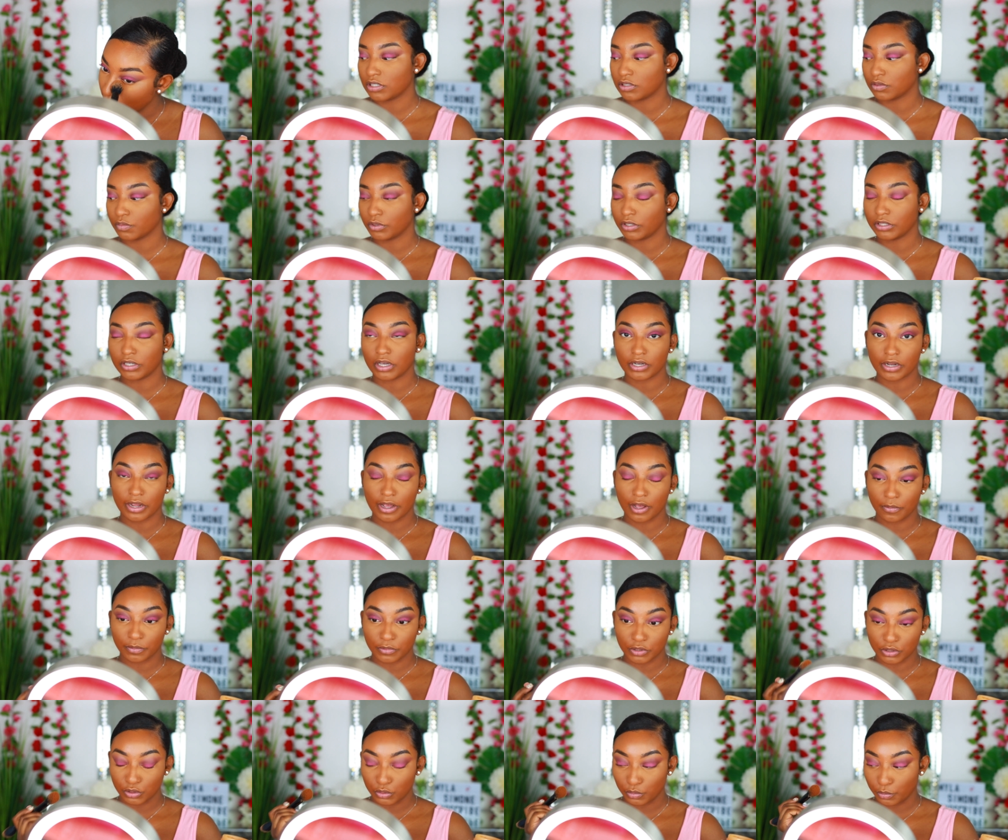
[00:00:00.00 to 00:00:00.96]
This is really going to
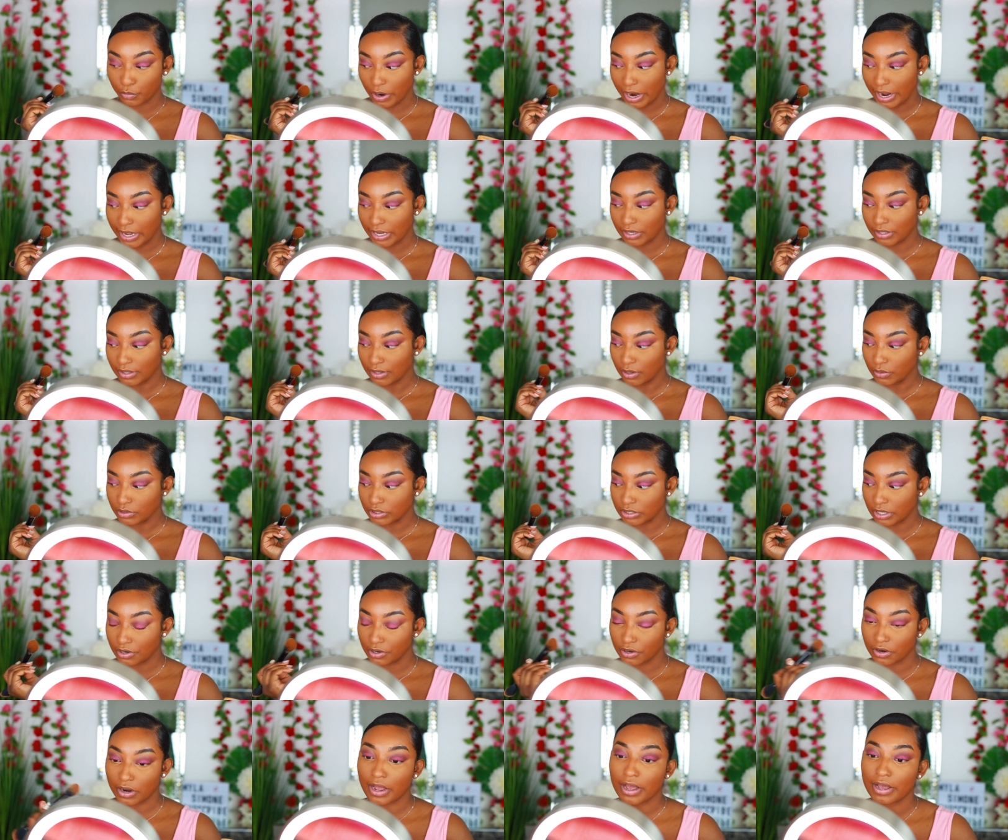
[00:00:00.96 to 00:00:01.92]
help to brighten those
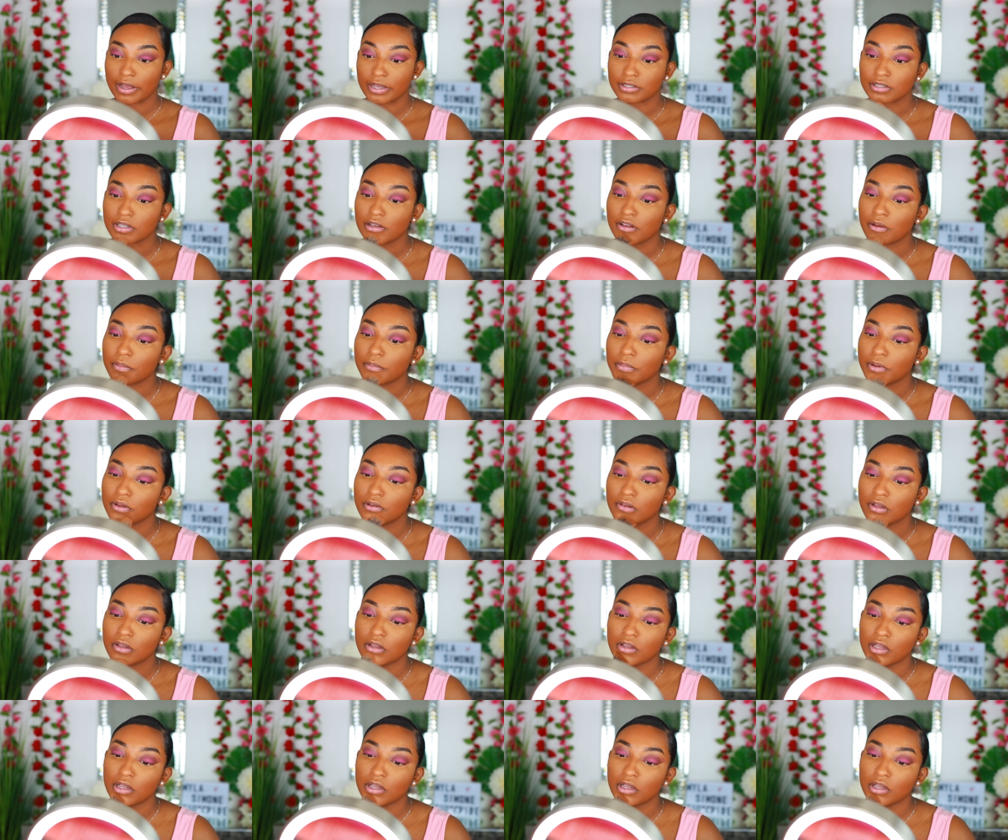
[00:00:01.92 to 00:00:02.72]
under eyes up.